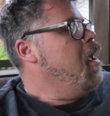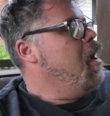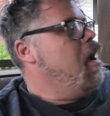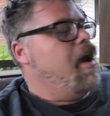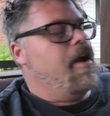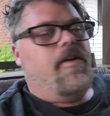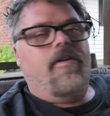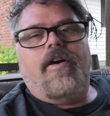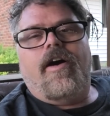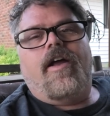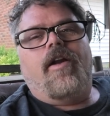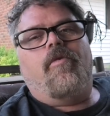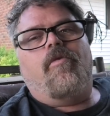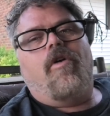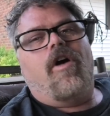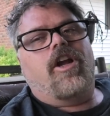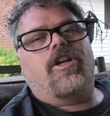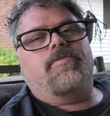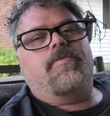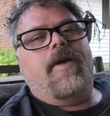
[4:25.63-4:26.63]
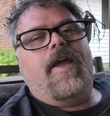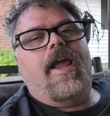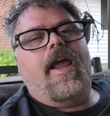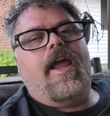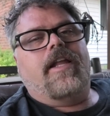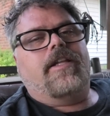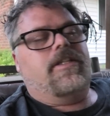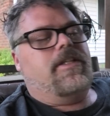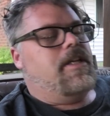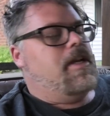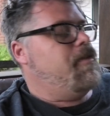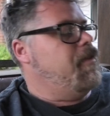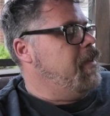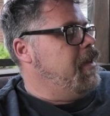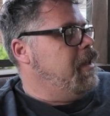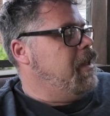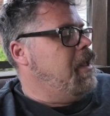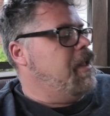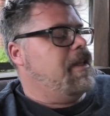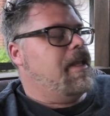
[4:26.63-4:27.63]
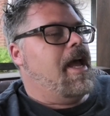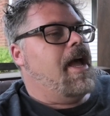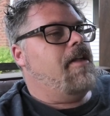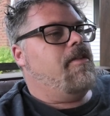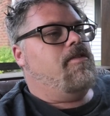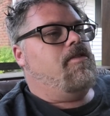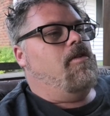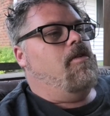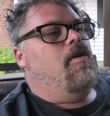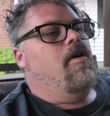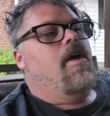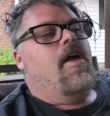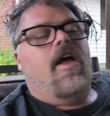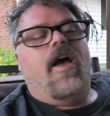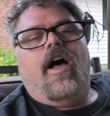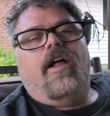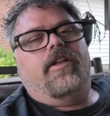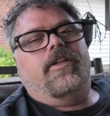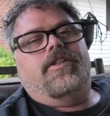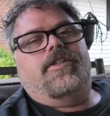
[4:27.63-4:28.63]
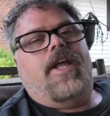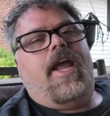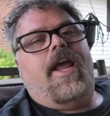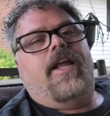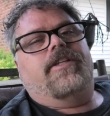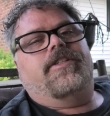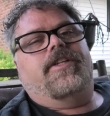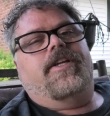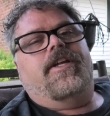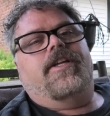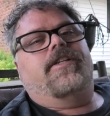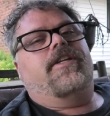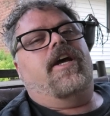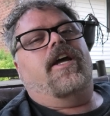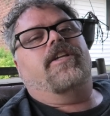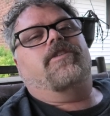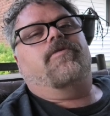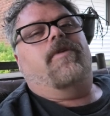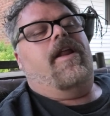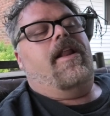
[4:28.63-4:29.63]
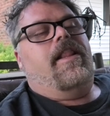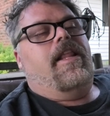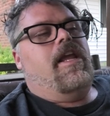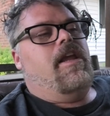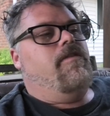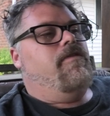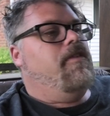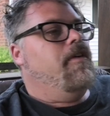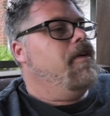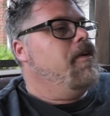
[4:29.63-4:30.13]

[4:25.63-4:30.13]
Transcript: I know how to wash my hands and everything like that. So I'll just hand sanitize when I leave."